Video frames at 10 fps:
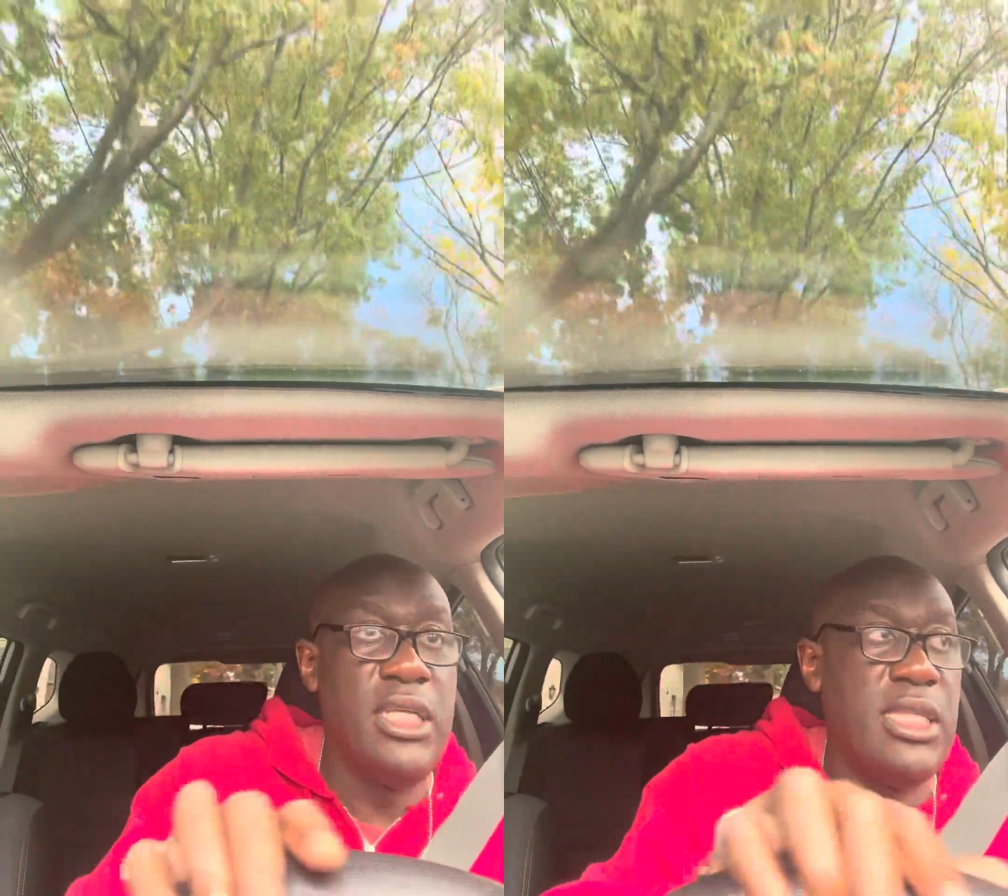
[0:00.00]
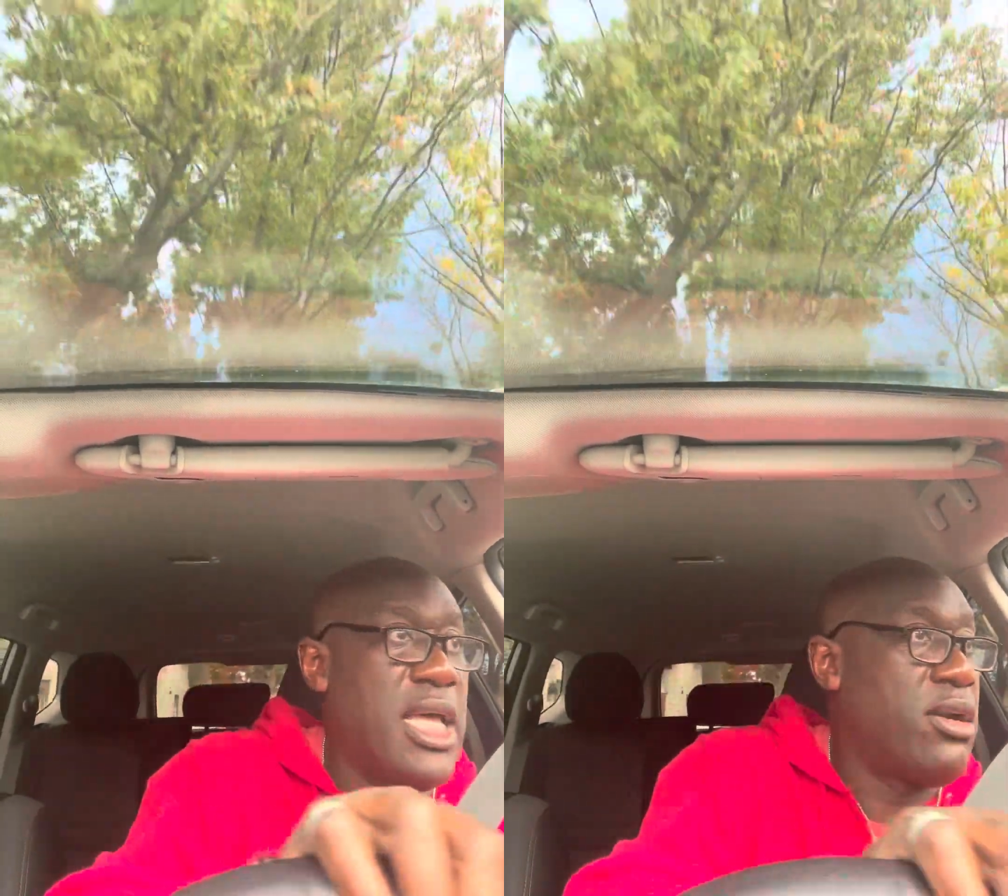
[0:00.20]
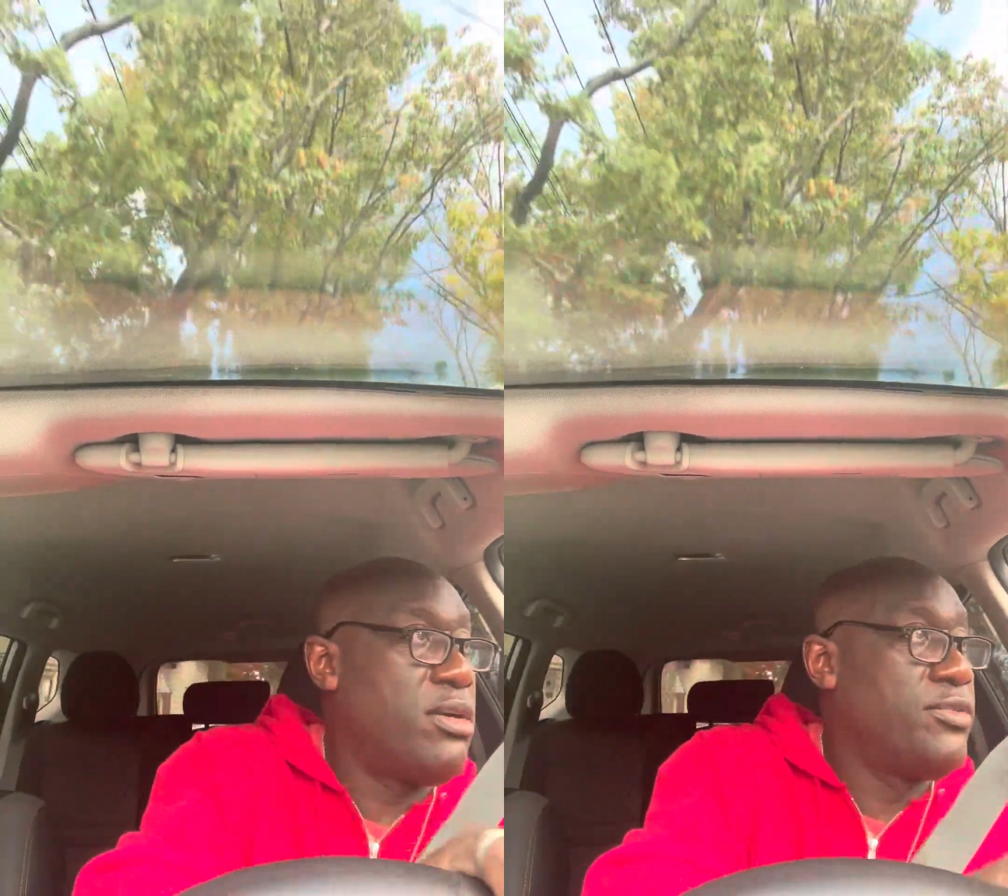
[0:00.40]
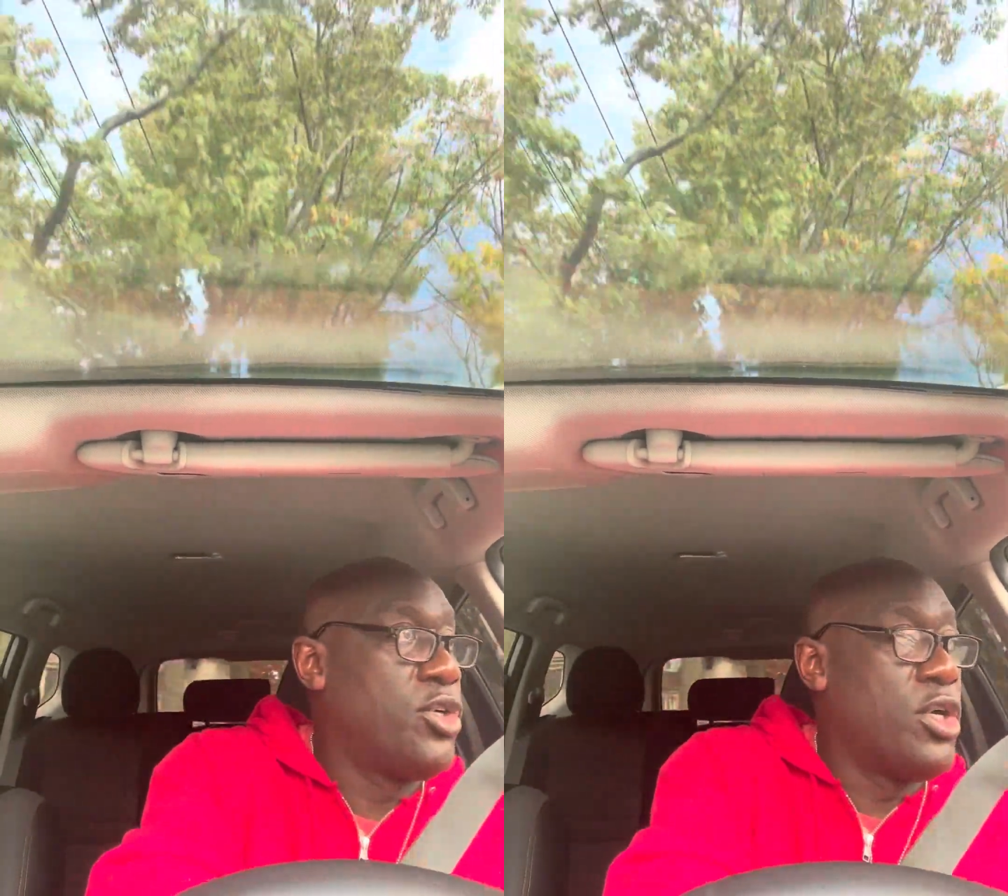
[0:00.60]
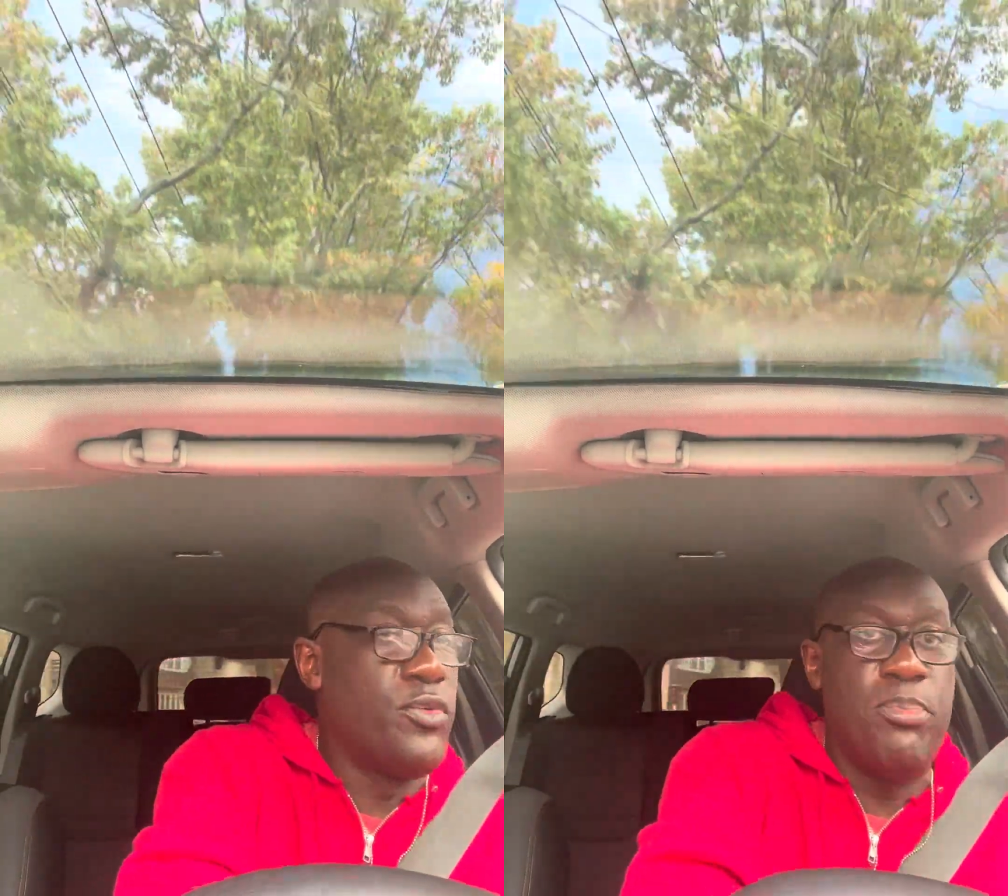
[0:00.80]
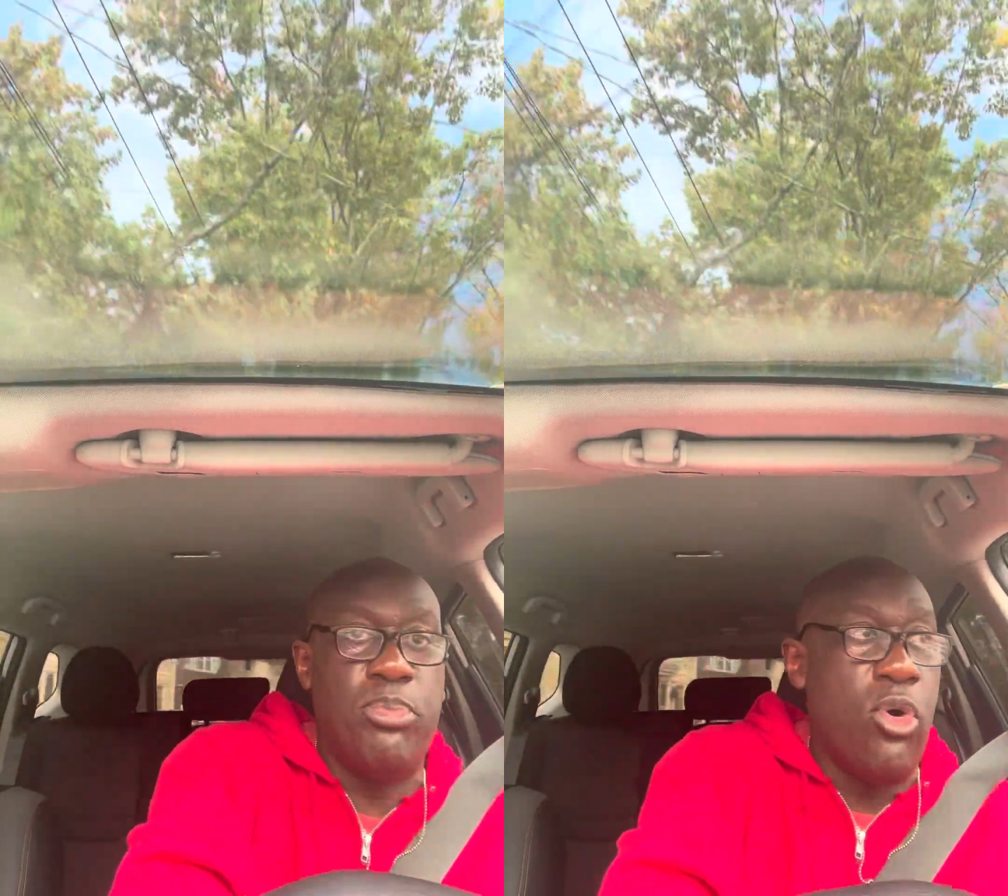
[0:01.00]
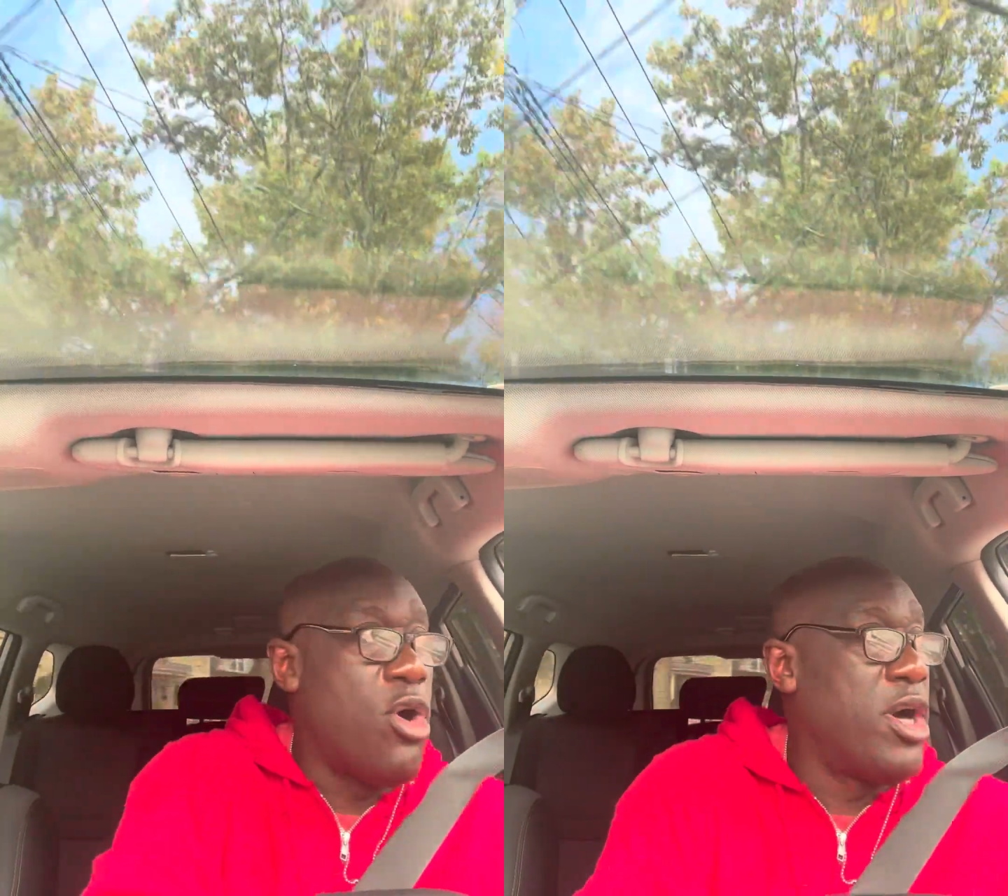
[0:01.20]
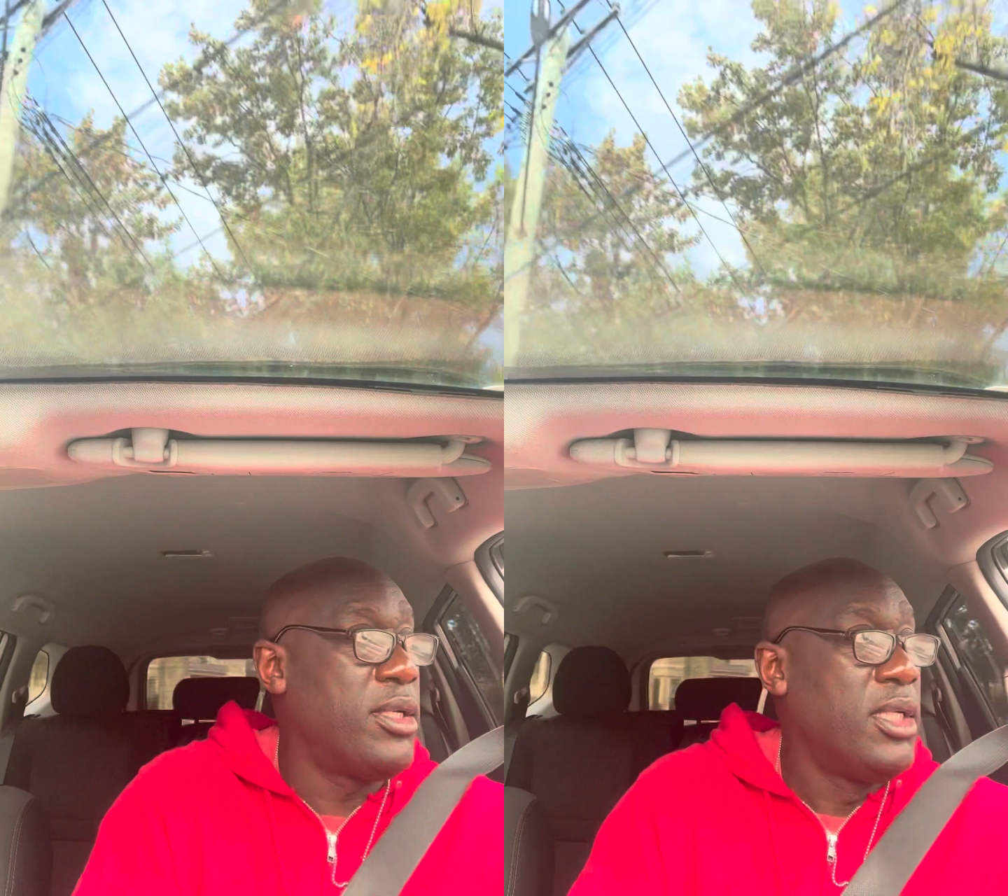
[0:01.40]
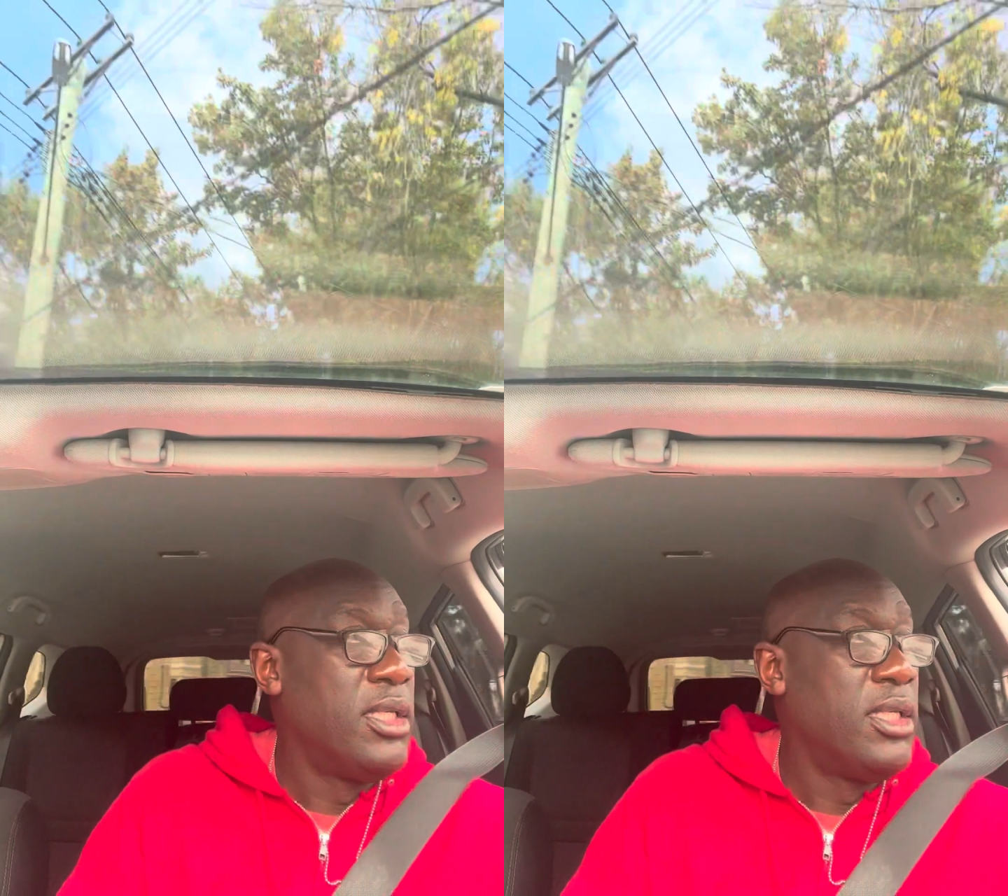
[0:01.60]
that are of good report,